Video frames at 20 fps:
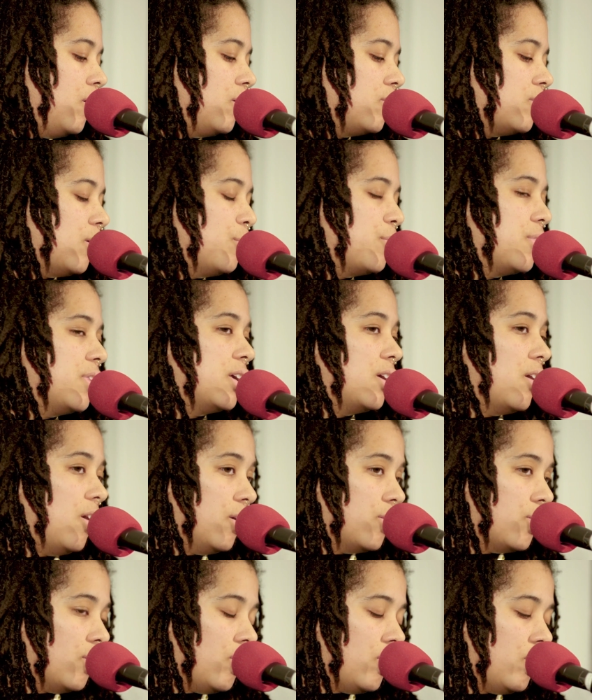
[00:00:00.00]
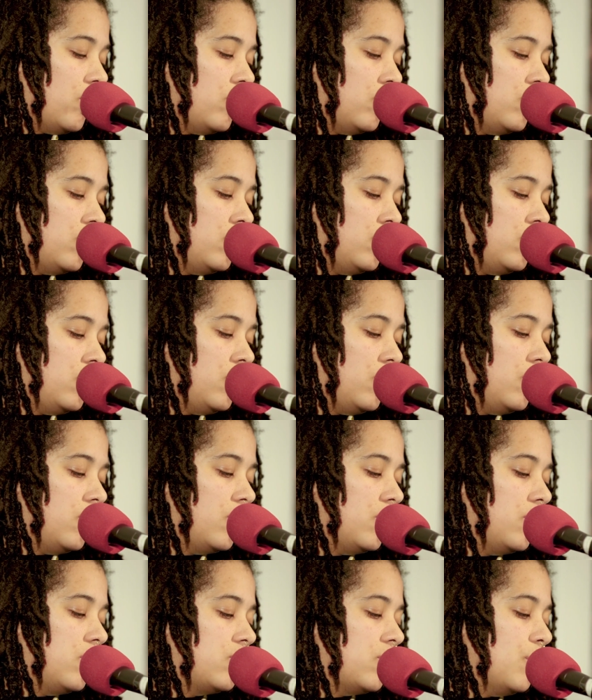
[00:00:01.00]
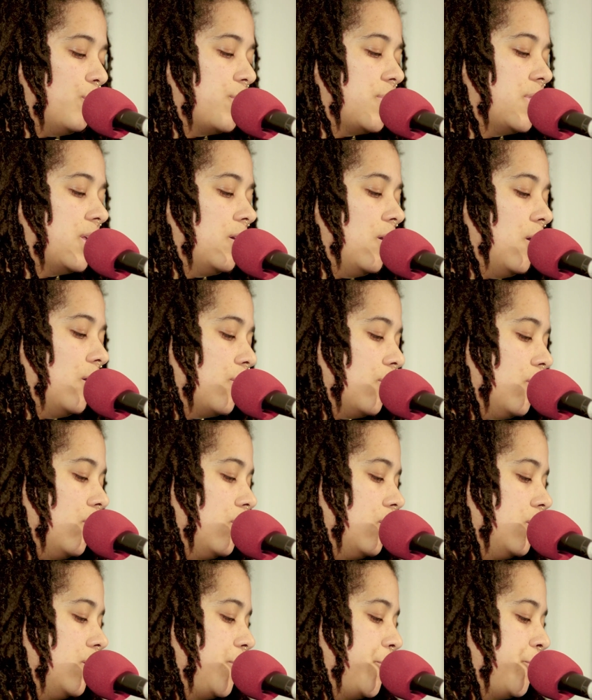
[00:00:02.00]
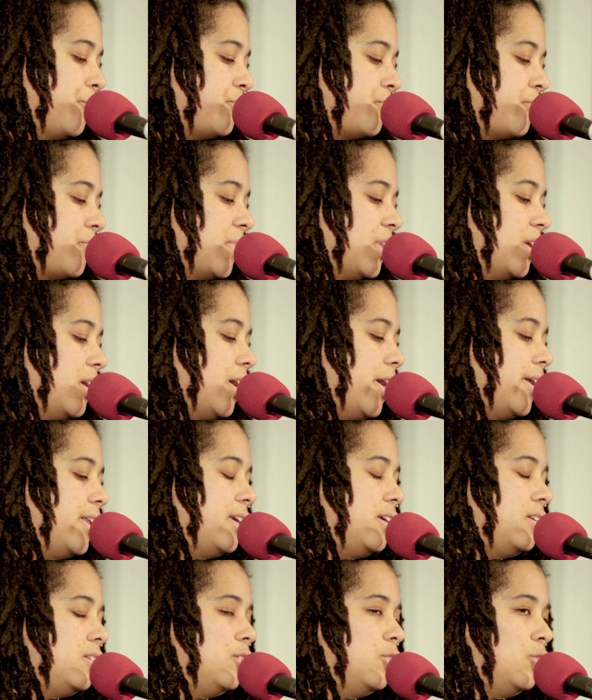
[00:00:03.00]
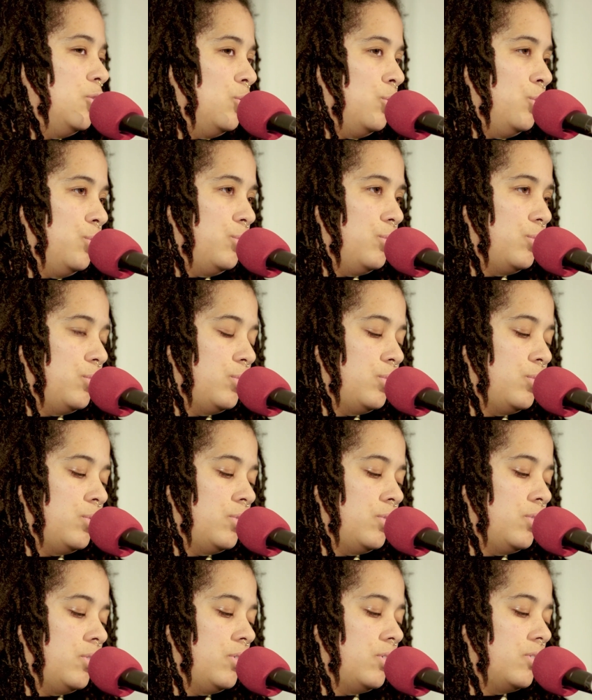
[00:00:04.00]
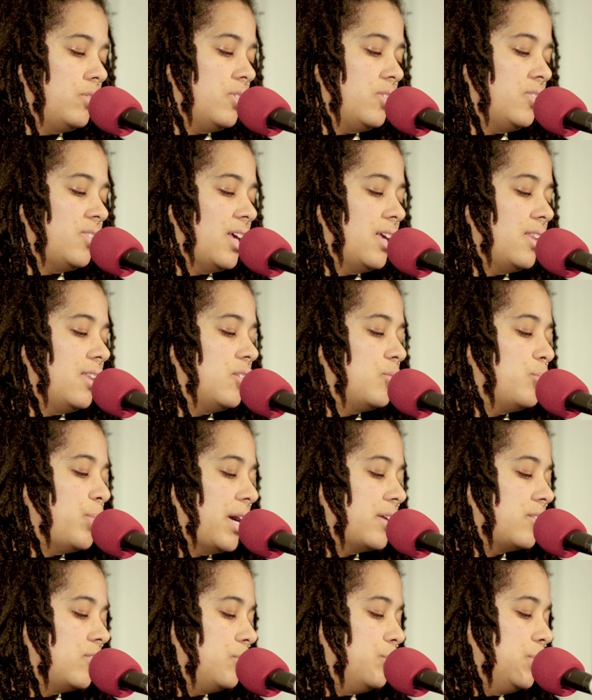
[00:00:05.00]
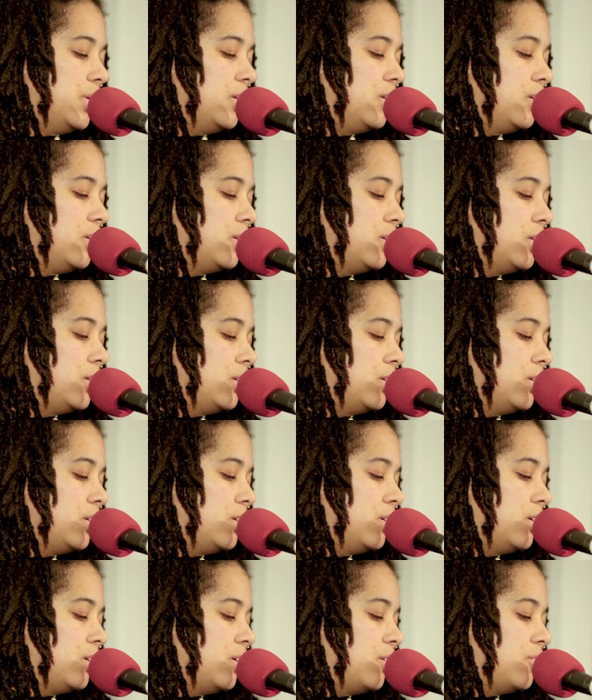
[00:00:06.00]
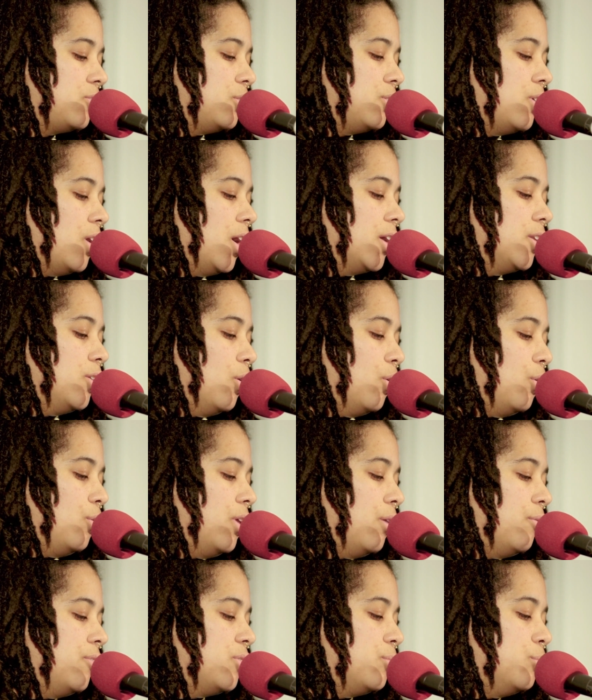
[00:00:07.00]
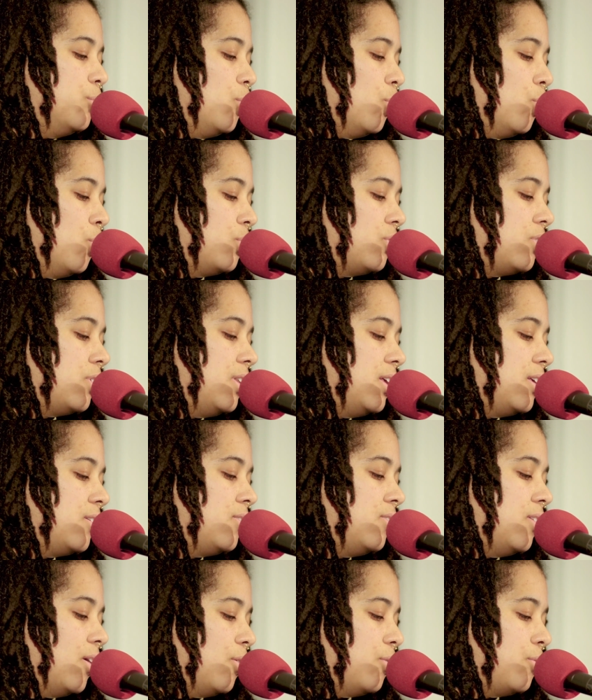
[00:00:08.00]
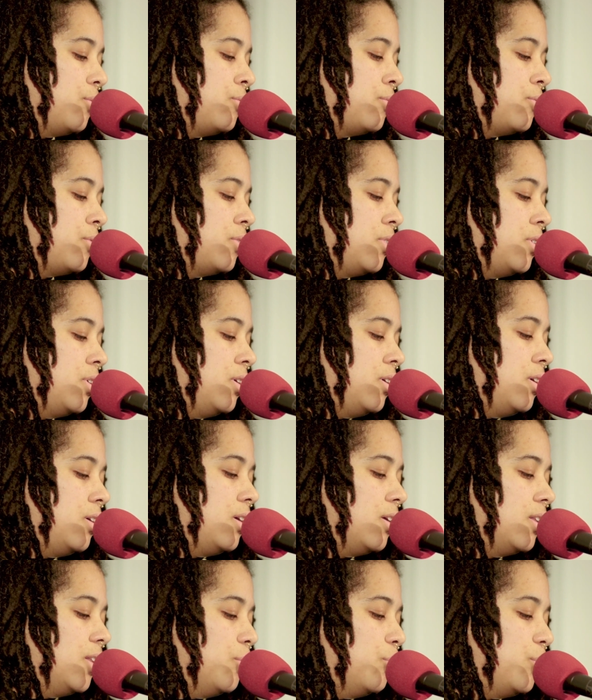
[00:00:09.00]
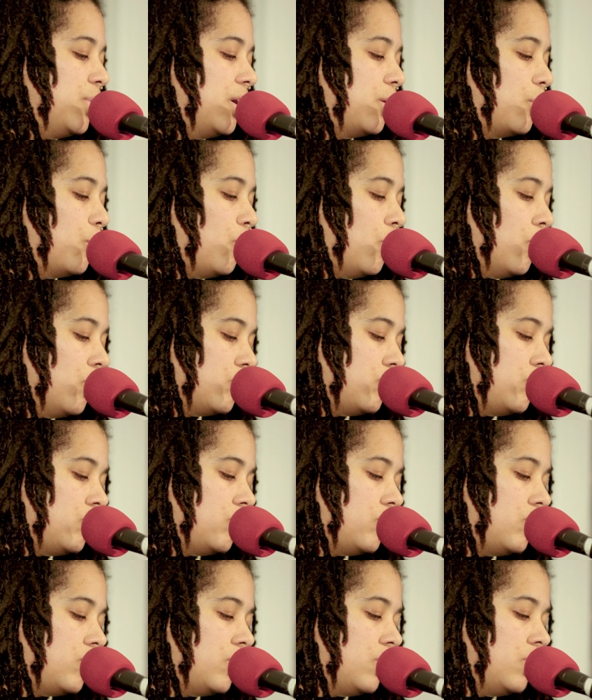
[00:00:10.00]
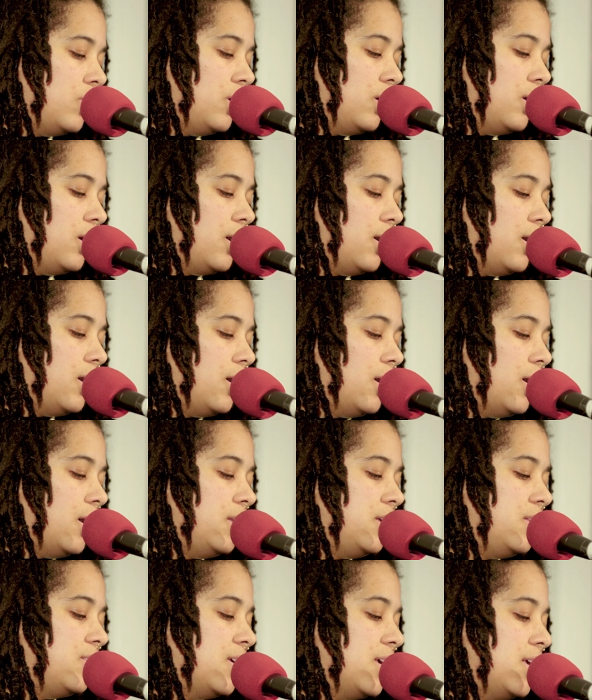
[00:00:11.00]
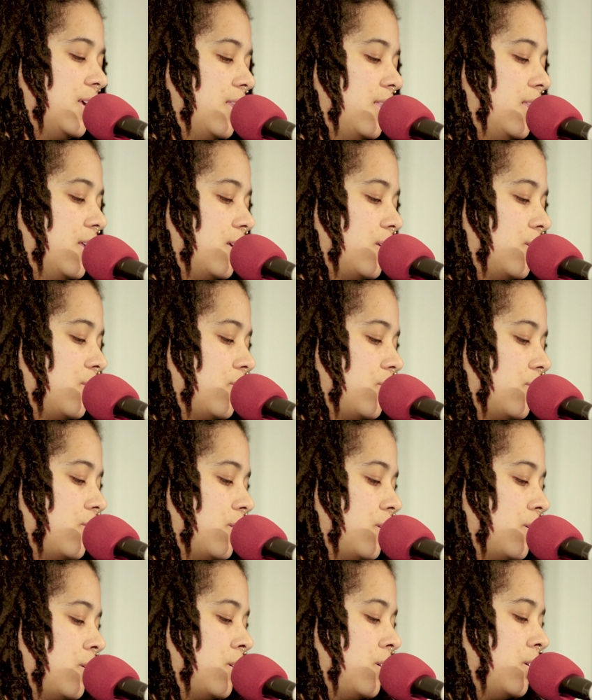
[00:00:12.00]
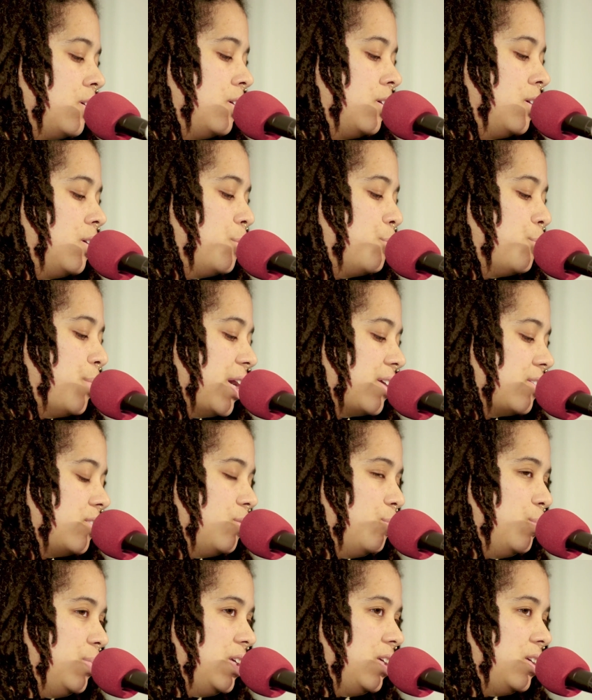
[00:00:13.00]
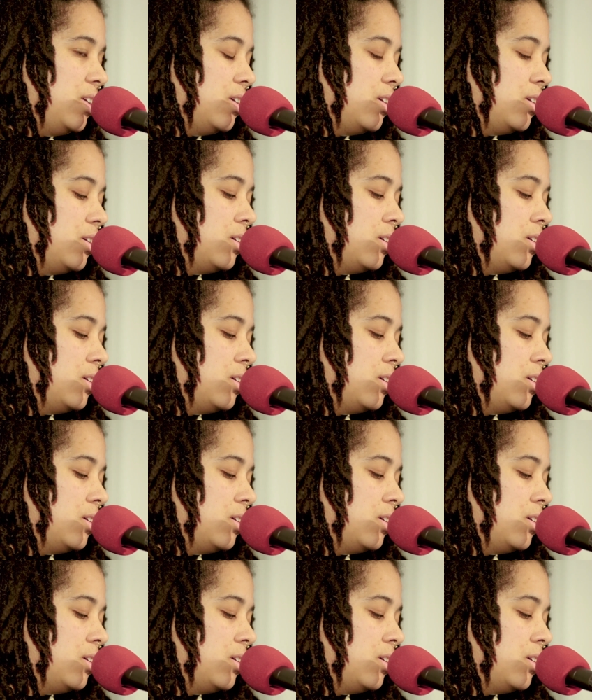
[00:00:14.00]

something other, something other. I need you to say this back to me so that I know there is more to this self than being watched. I need to hear this back to me.